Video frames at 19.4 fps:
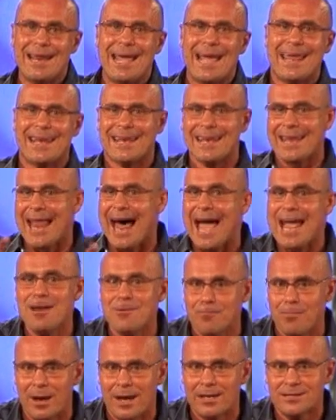
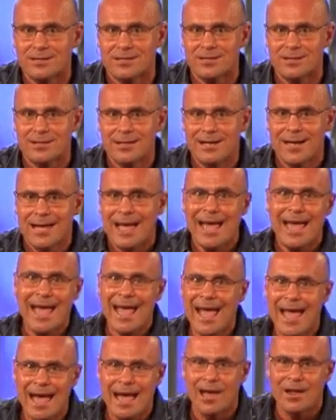enlightenment
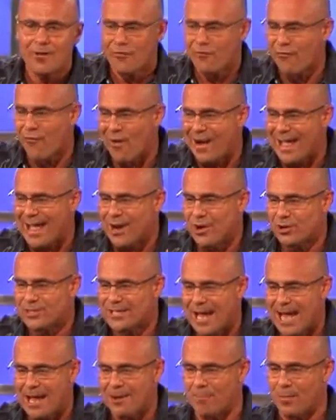in for
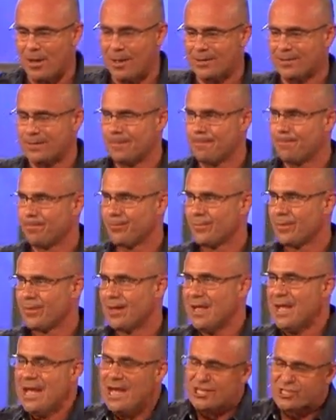entertainment.
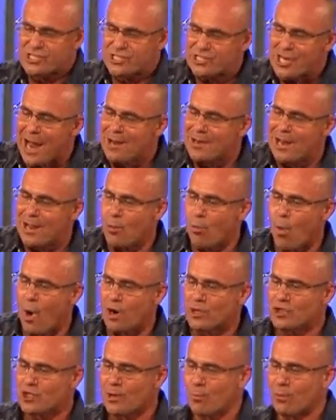Sunday
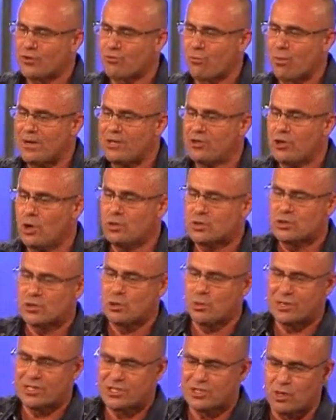worship was reduced
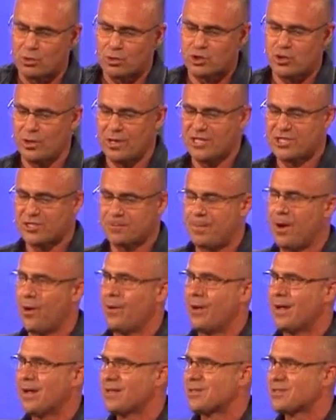to a social
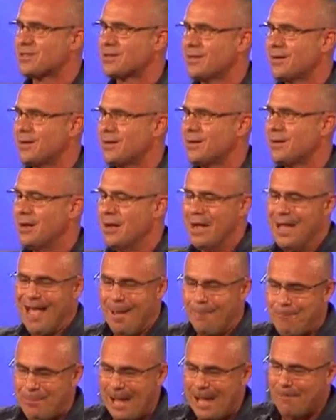experience.
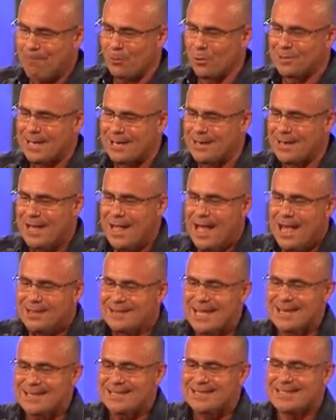People
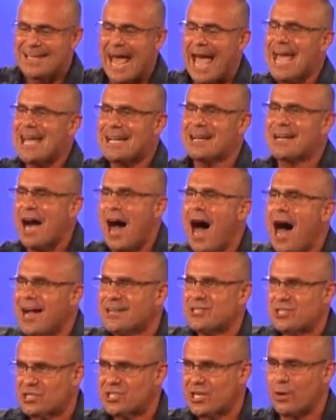didn't take
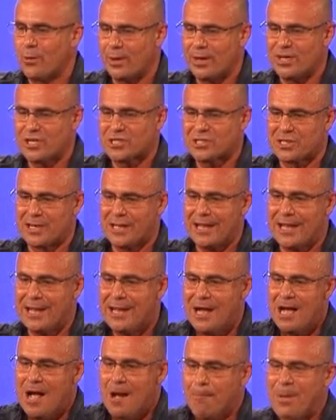God seriously
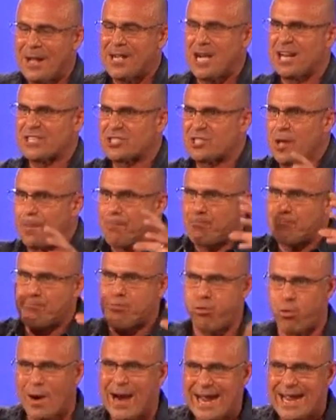because the
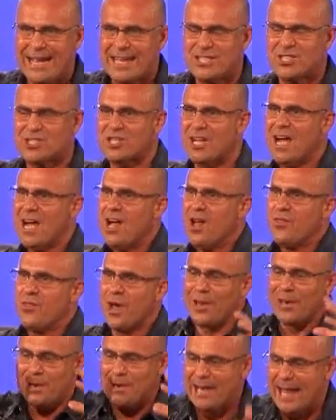priests,
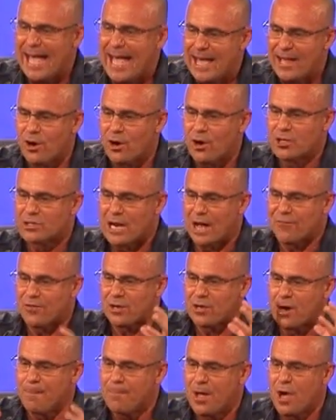the leaders of the
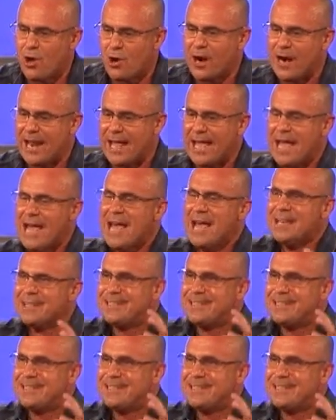community